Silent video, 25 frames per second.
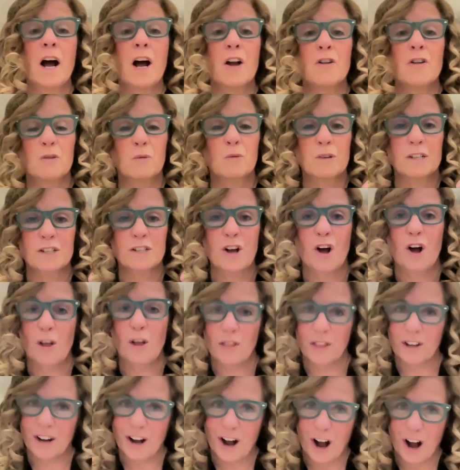under what's called
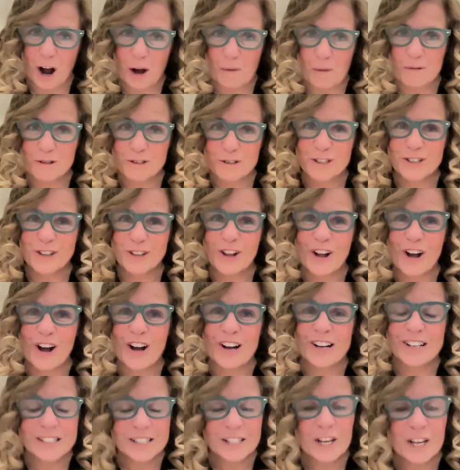the Commerce
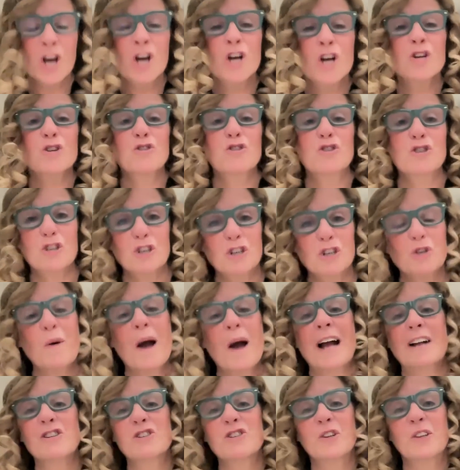Clause to
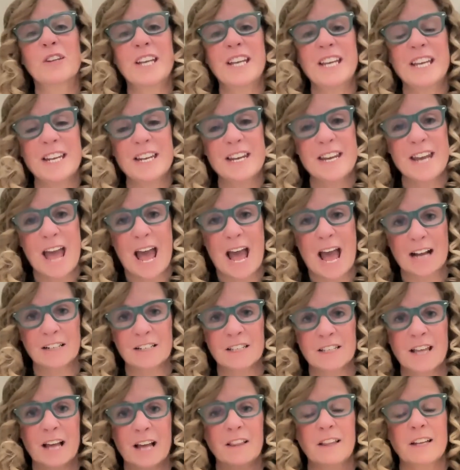actually enact
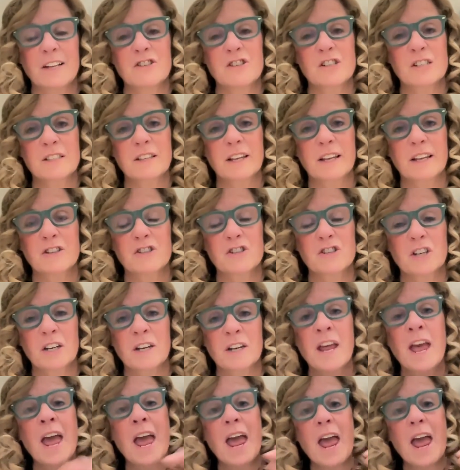that legislation.
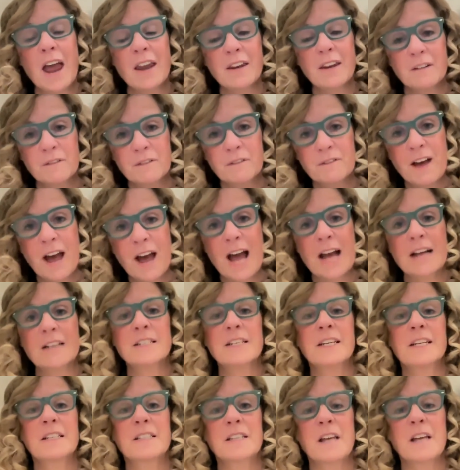And in fact,
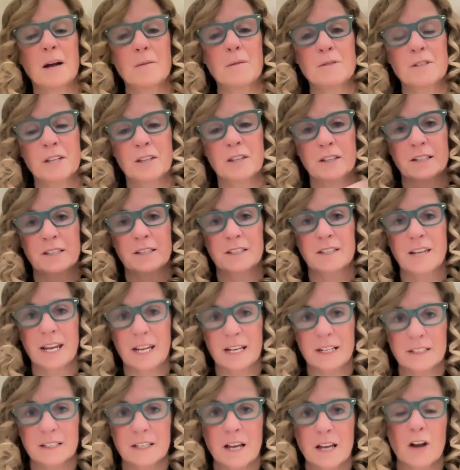it's up to the
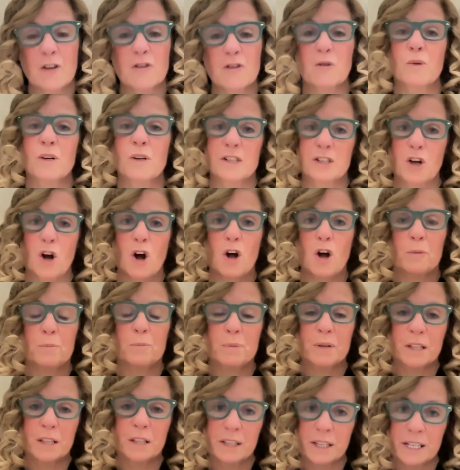states under what's called
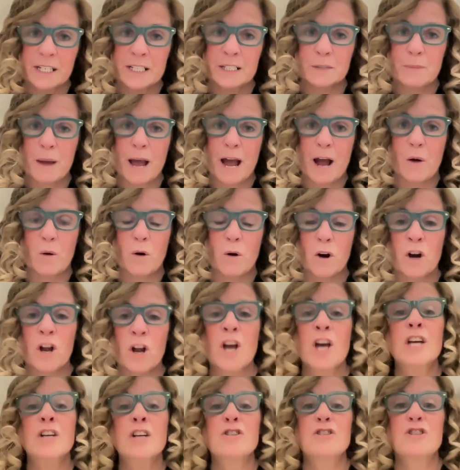police power
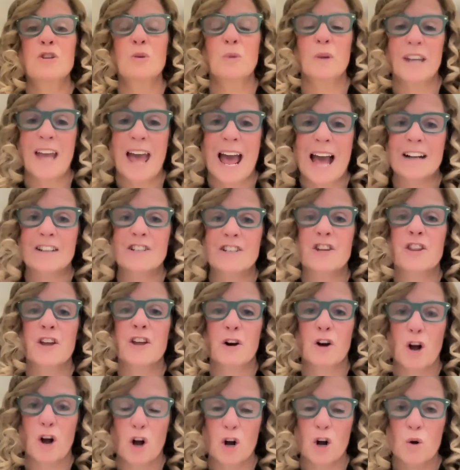to enact
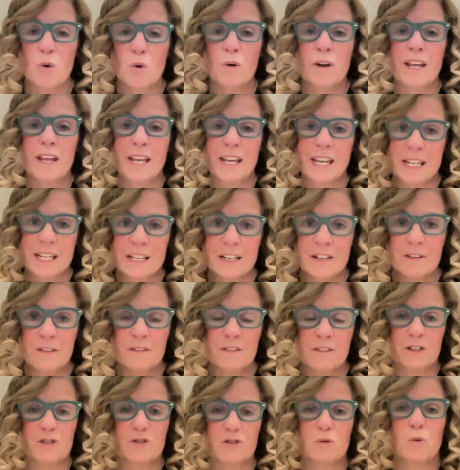their own
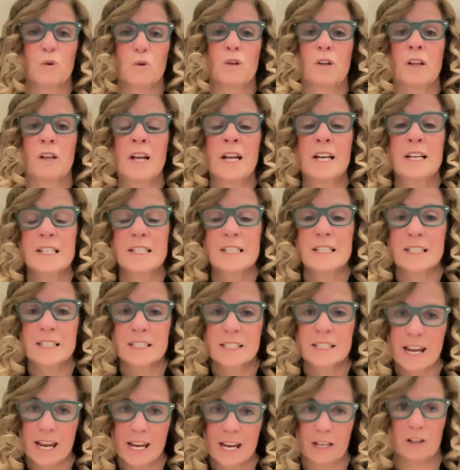individual
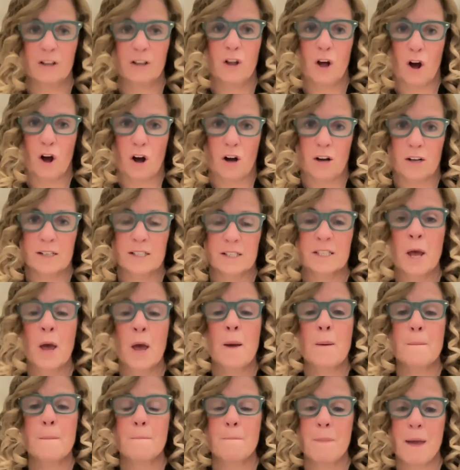state laws
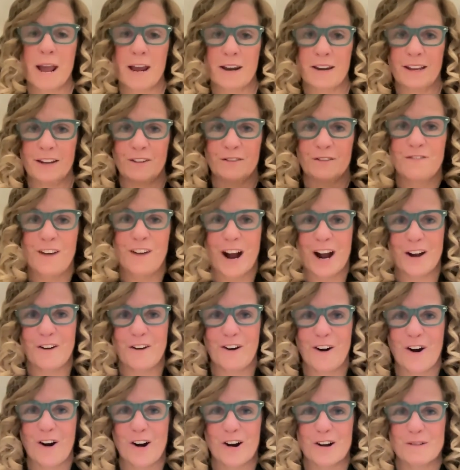banning
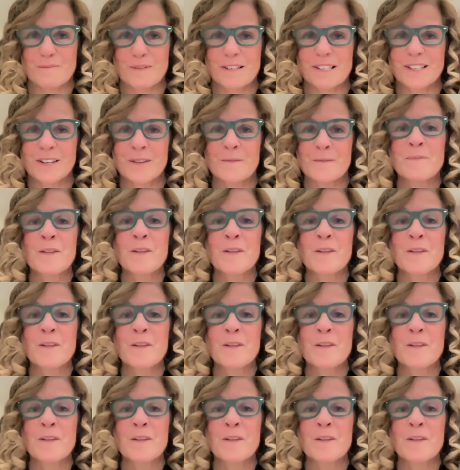firearms.